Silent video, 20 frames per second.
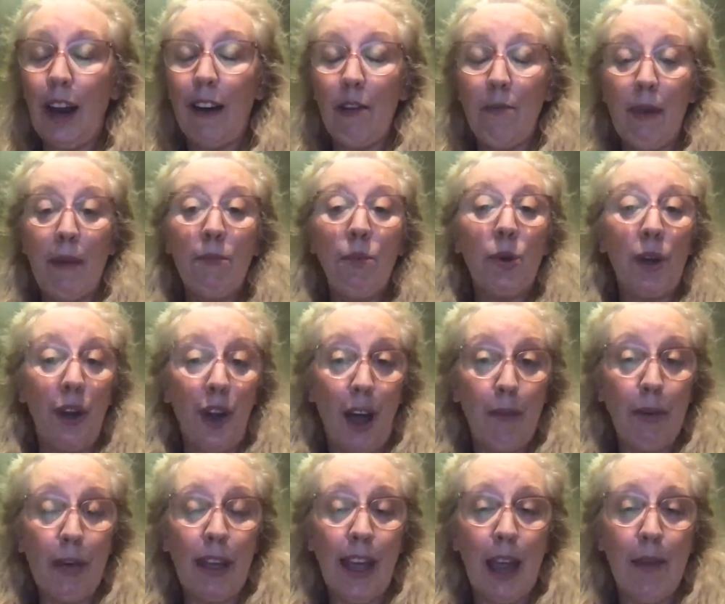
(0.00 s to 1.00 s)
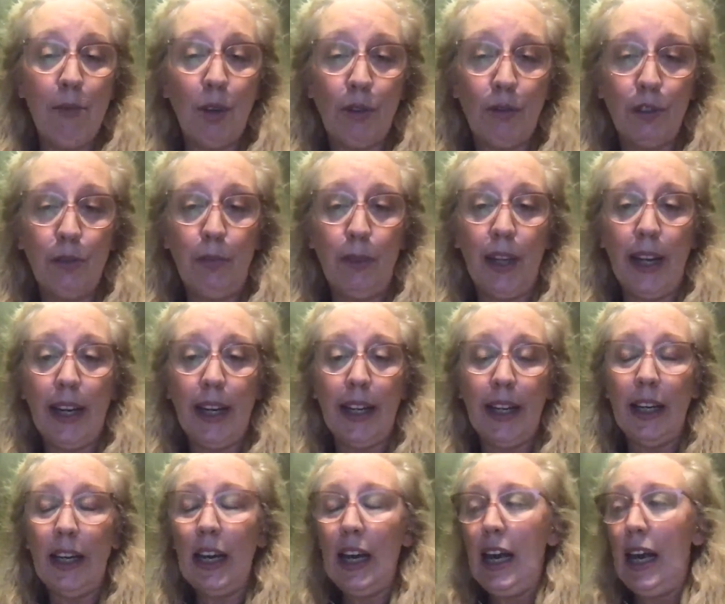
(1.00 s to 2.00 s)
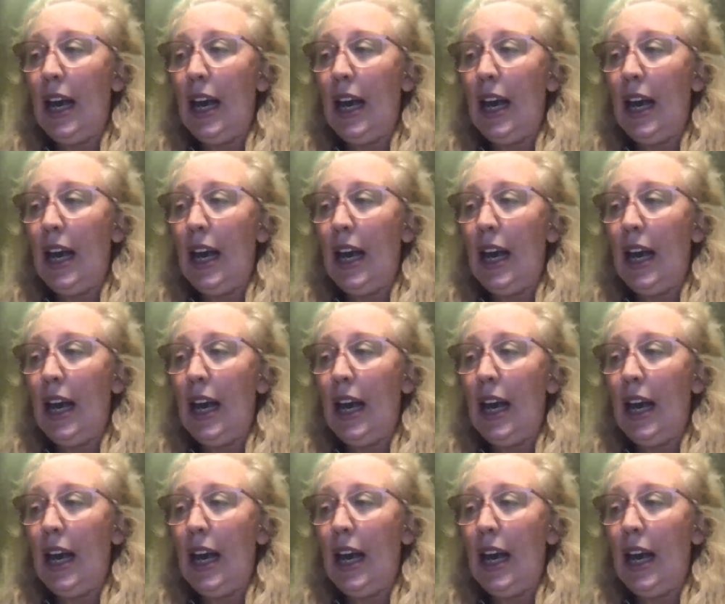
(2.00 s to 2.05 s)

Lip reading: I remember when I became a group leader,